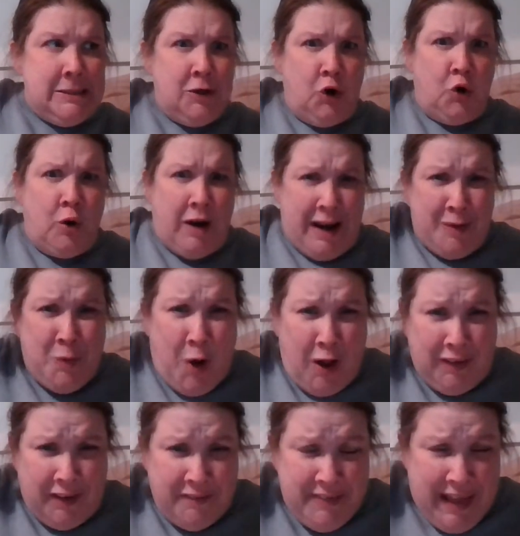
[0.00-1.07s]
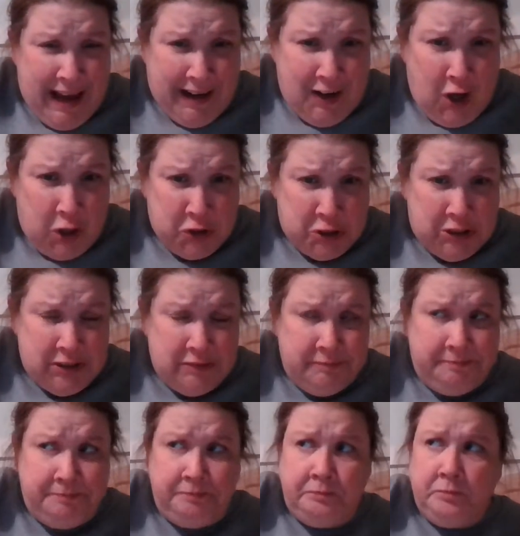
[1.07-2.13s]
or a wall of that color.
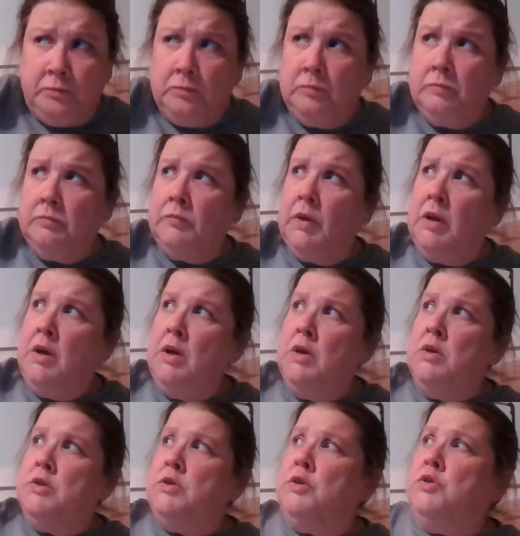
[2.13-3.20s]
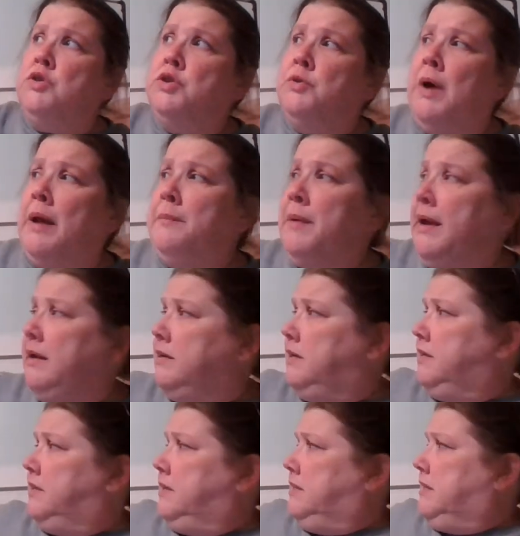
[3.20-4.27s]
So do I paint
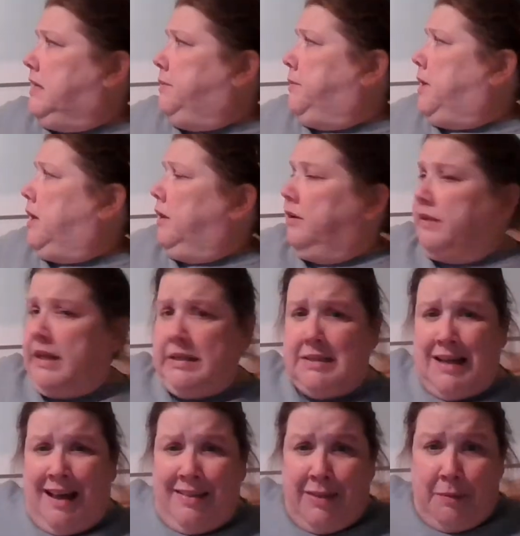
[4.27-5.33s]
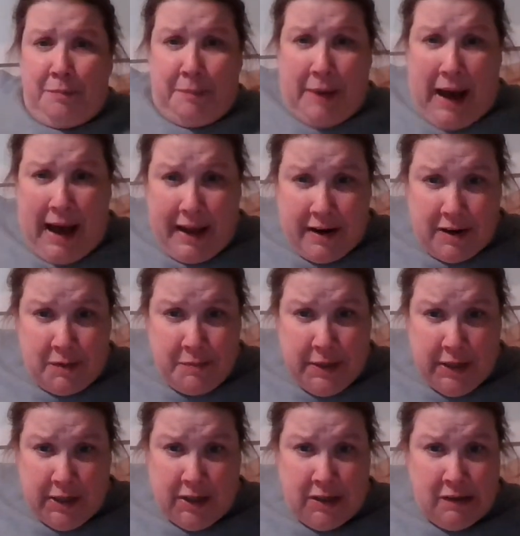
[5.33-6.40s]
it the same color that's on the bottom
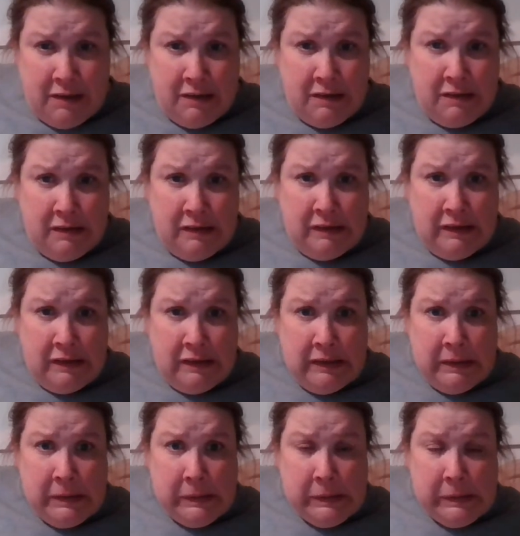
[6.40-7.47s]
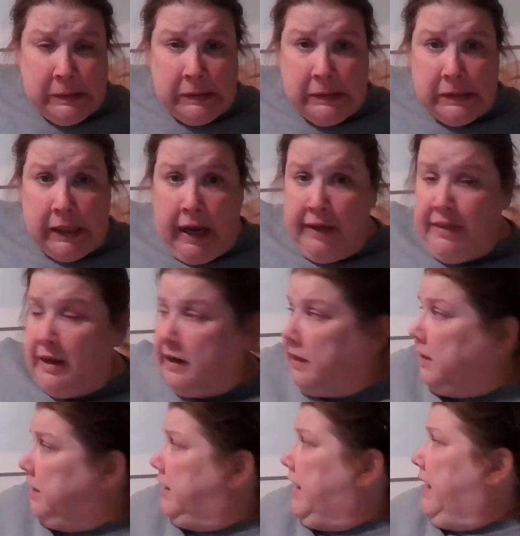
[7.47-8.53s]
here, and then it
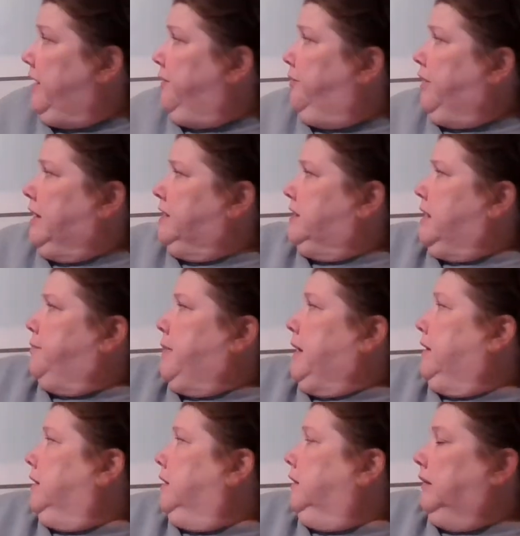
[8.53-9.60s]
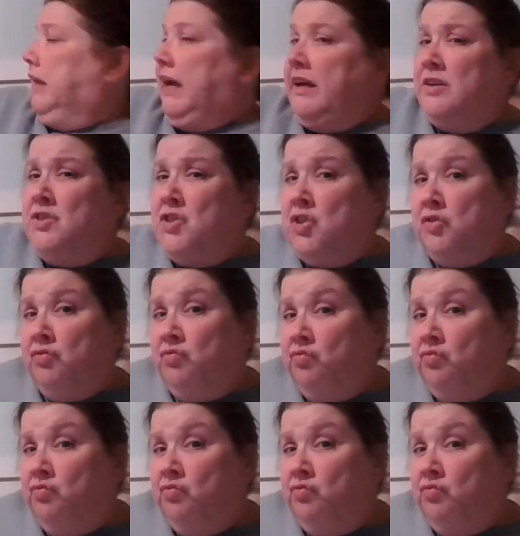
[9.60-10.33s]
can kind of rest on my little ledge?